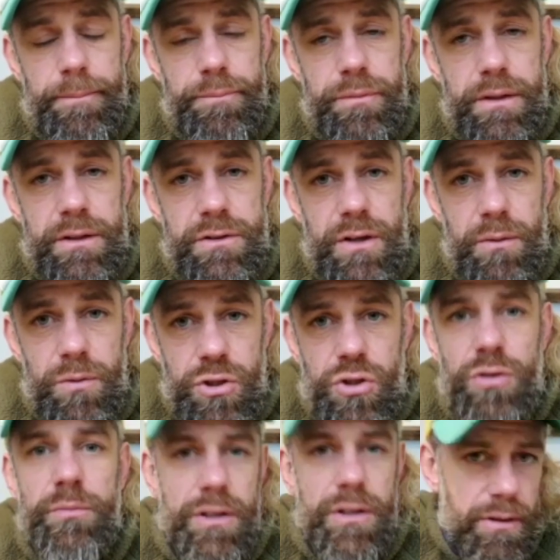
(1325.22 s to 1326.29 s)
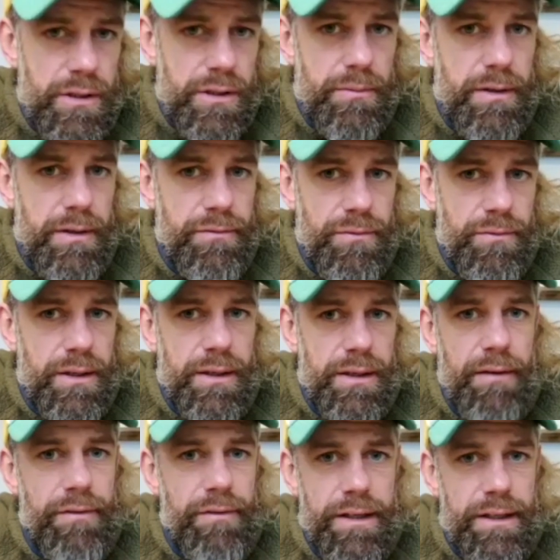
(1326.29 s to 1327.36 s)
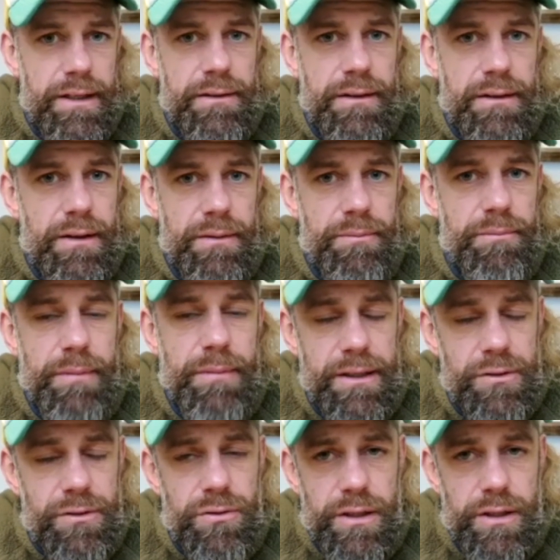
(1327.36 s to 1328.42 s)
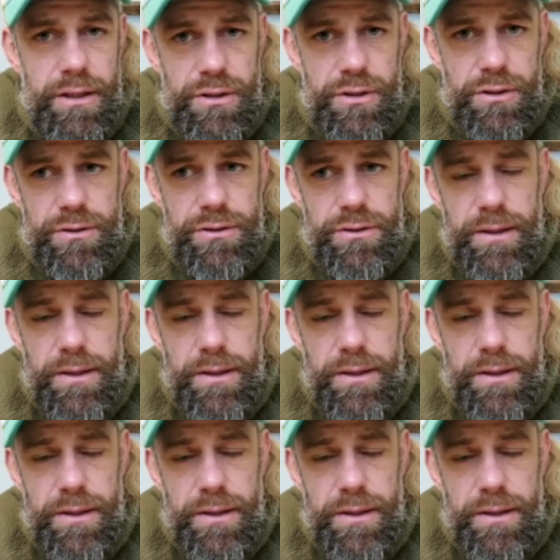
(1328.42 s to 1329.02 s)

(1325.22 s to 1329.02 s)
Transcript: So we shouldn't be doing them if we have any medical conditions.